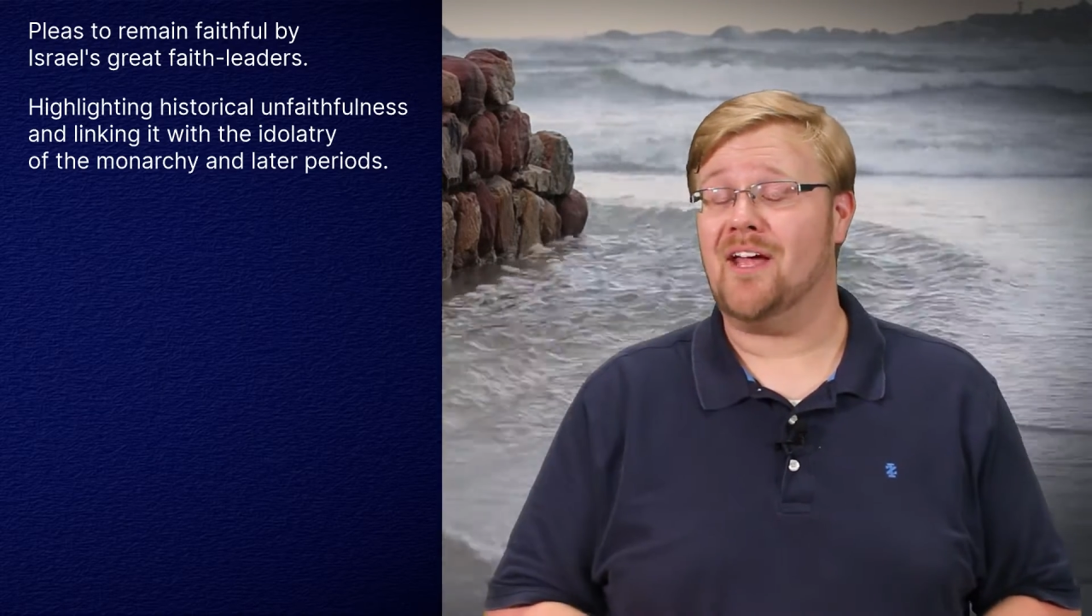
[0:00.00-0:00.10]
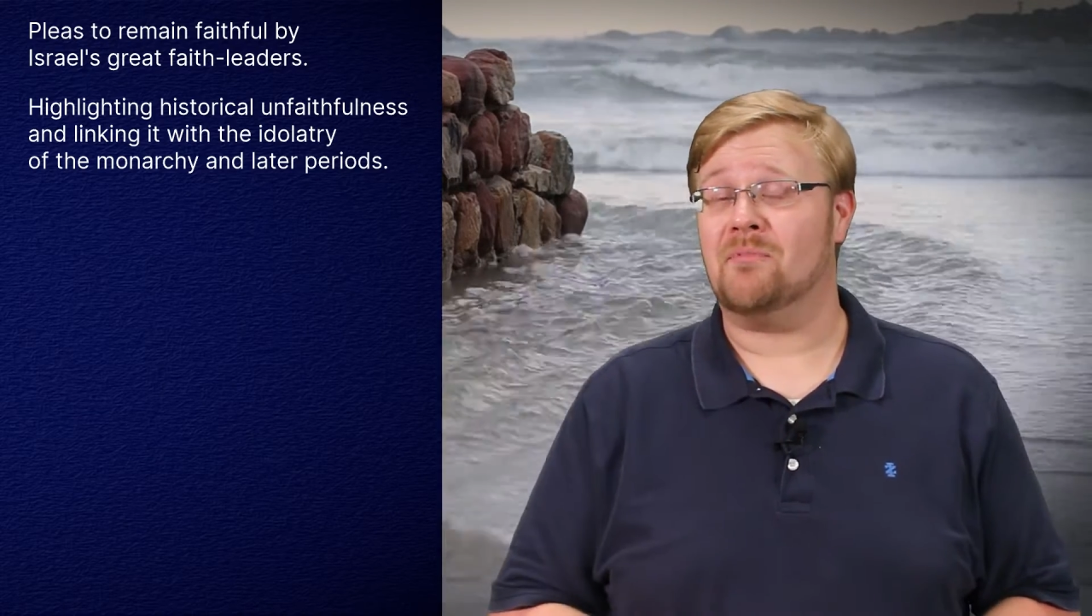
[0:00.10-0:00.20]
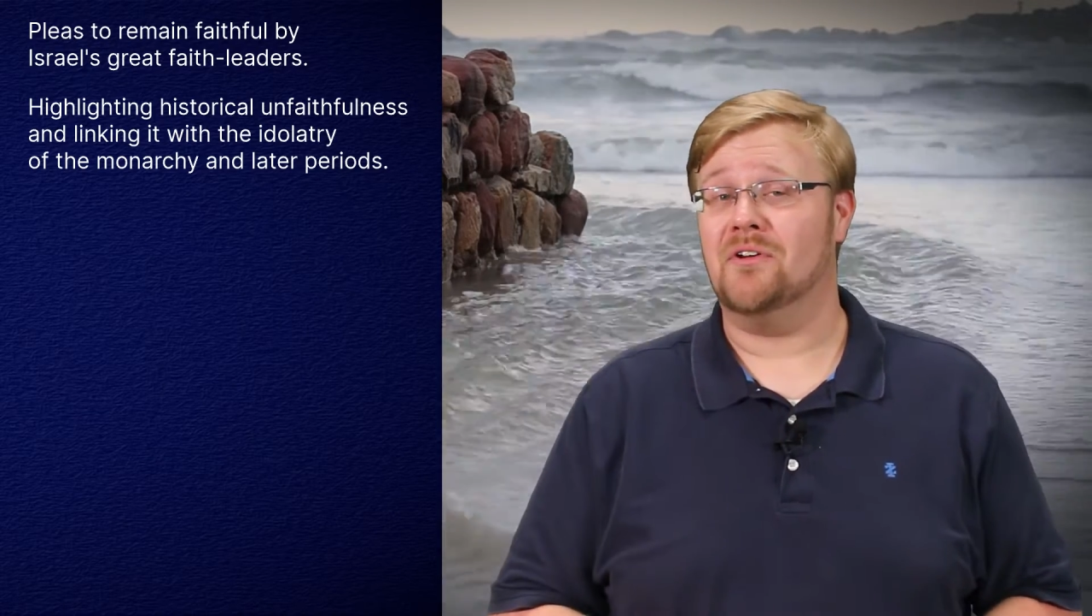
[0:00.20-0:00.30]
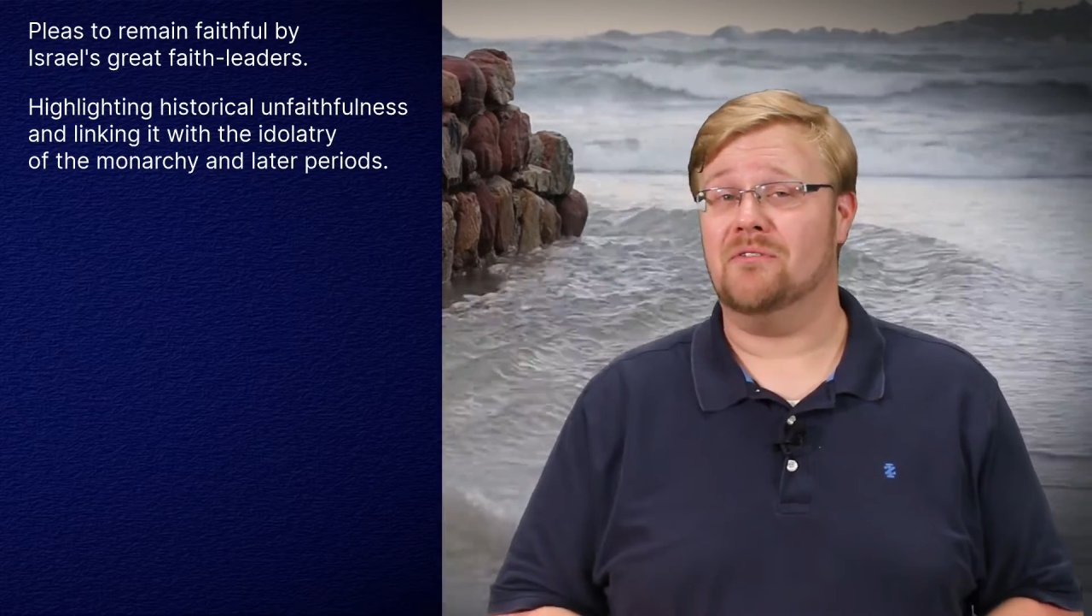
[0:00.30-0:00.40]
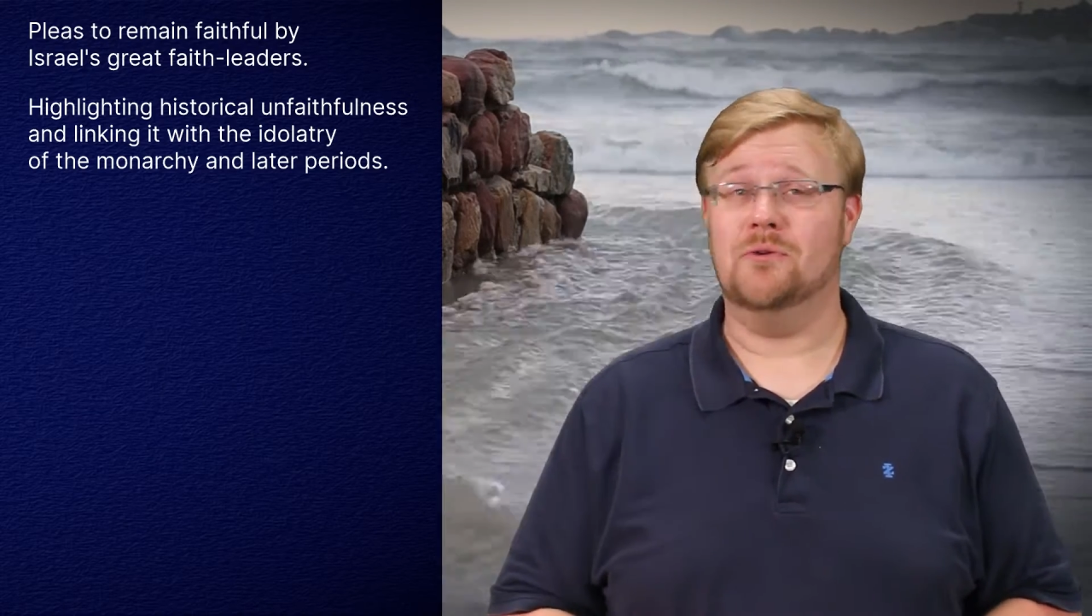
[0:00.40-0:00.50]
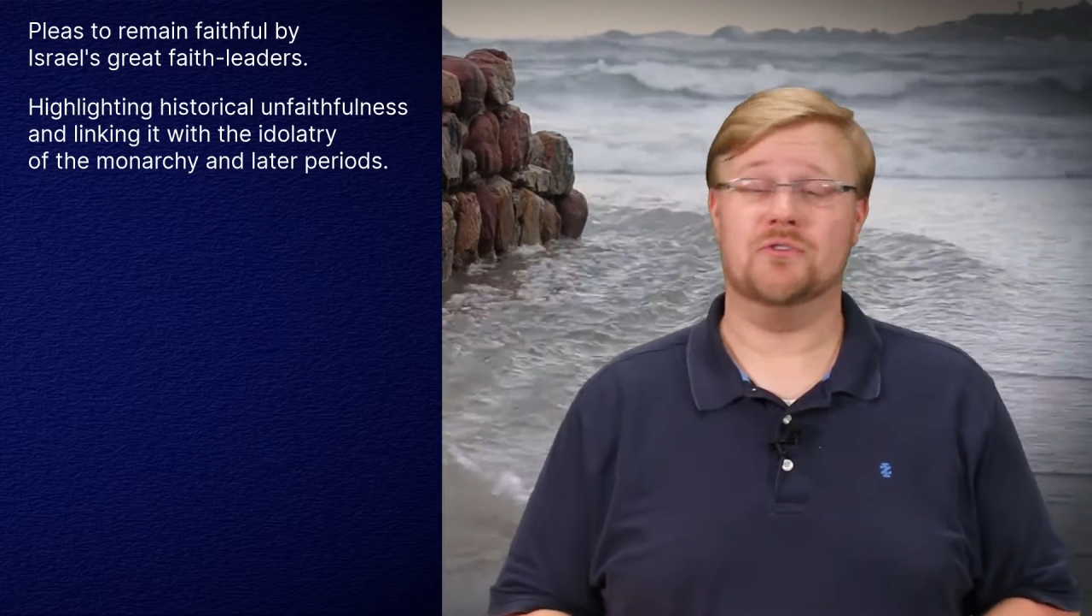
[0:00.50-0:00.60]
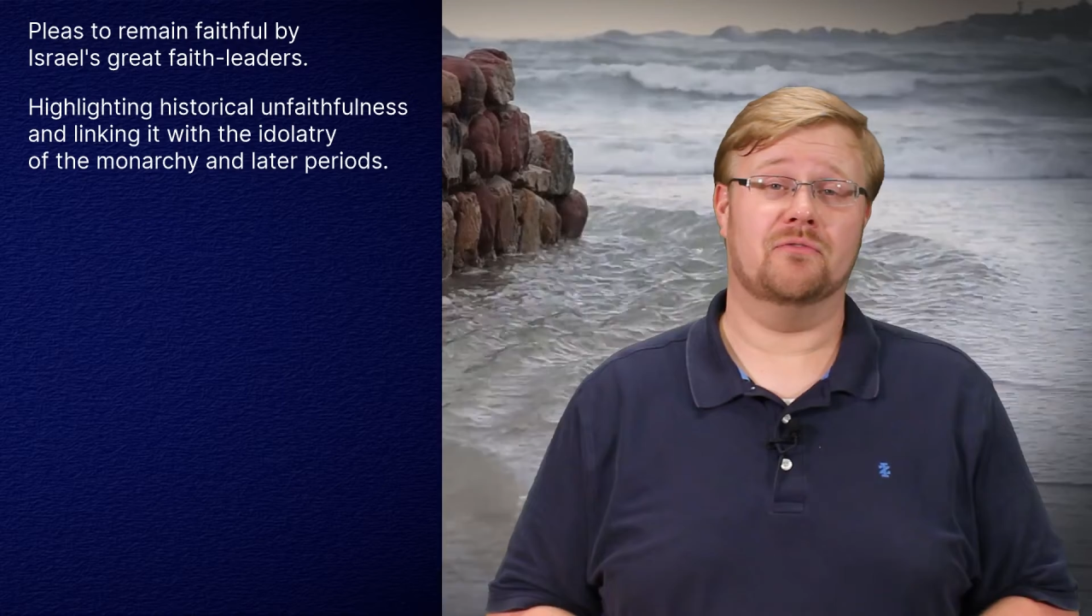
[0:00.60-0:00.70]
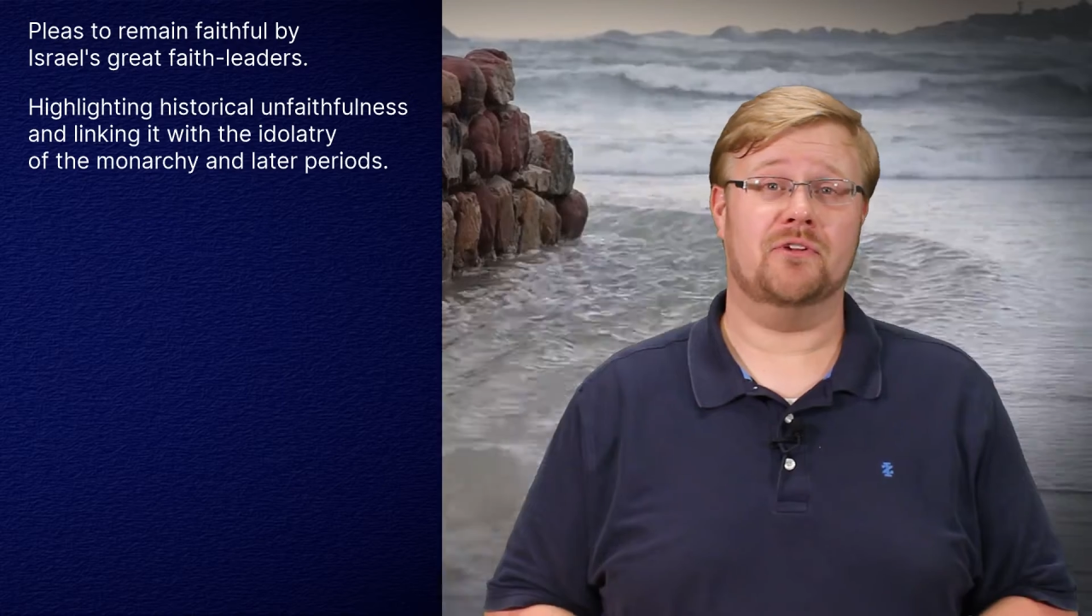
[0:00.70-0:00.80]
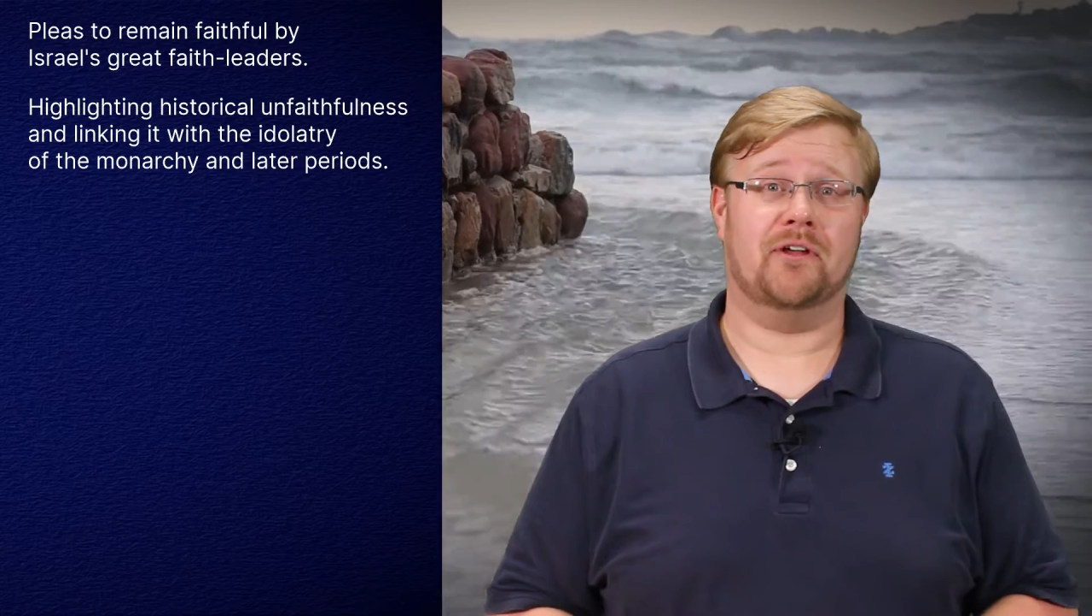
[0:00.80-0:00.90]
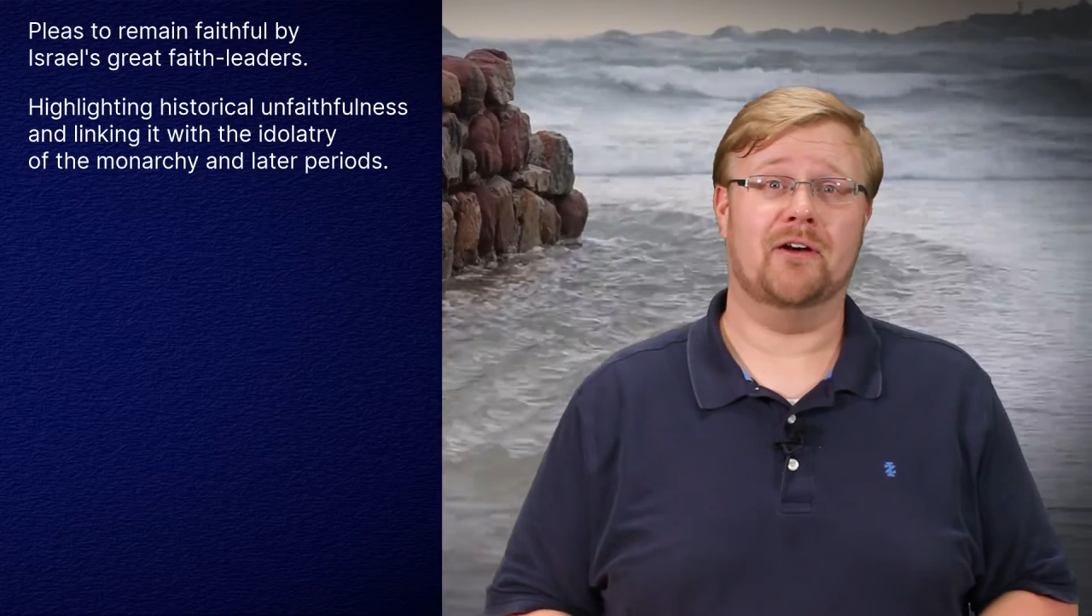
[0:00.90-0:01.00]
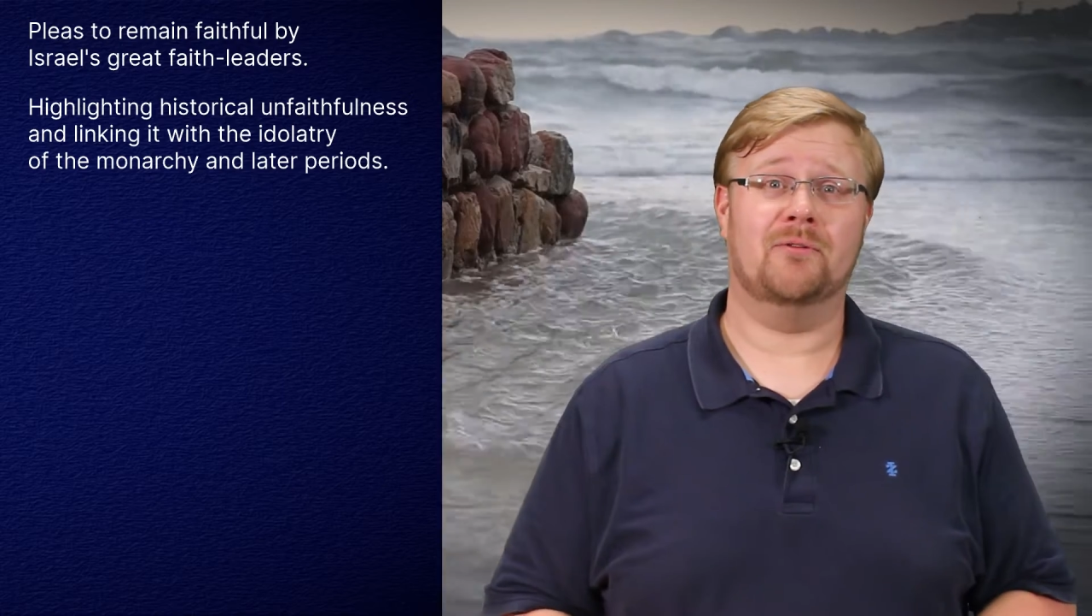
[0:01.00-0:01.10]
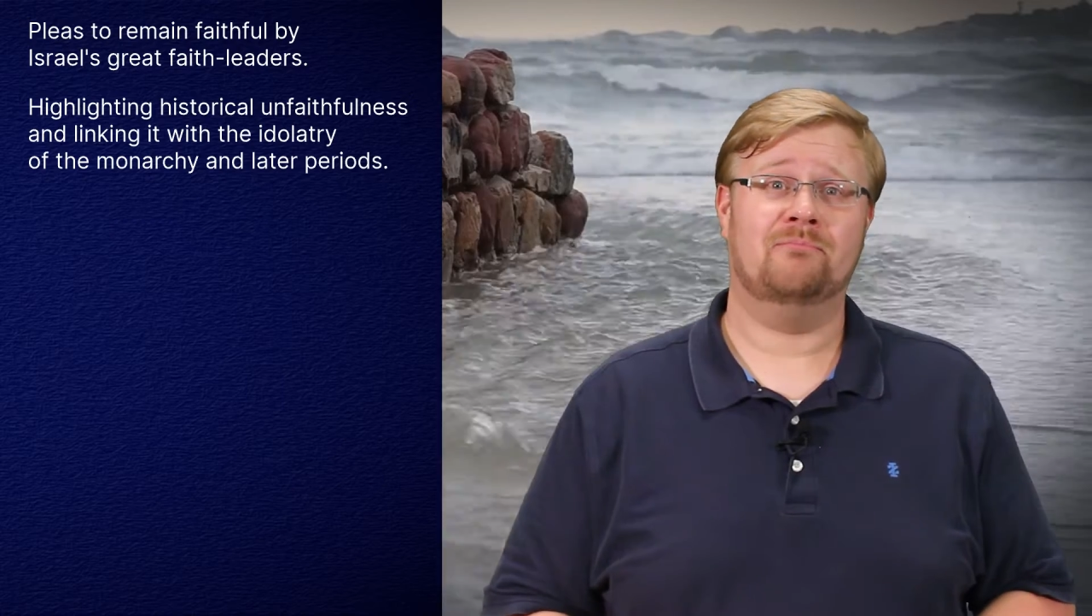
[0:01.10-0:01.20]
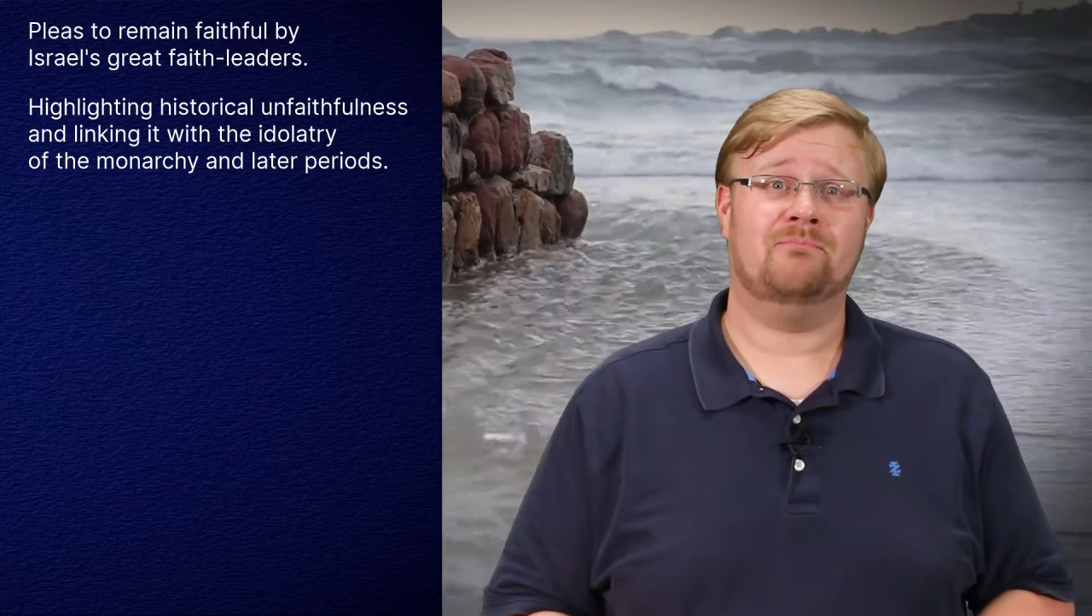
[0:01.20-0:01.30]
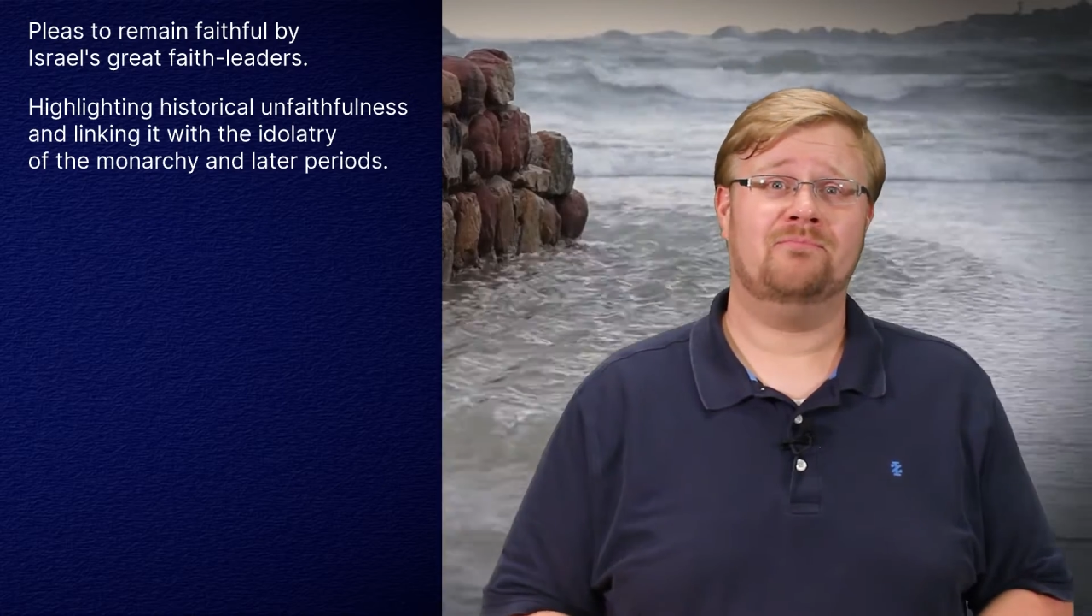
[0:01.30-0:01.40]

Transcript: depth in a future video.